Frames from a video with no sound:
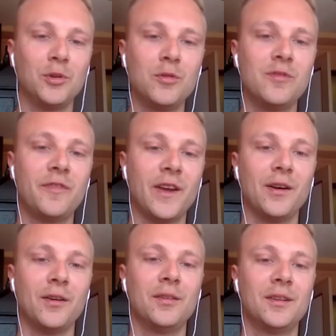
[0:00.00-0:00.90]
do
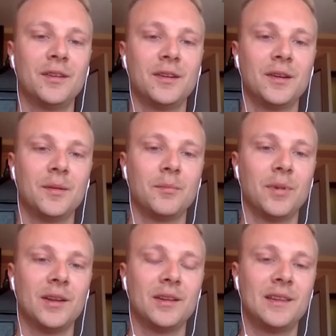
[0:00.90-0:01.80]
fail,
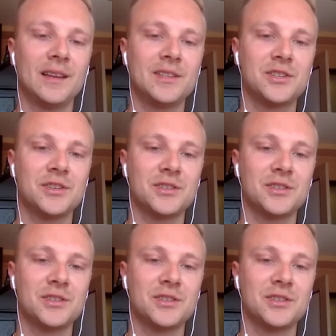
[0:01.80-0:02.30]
but that's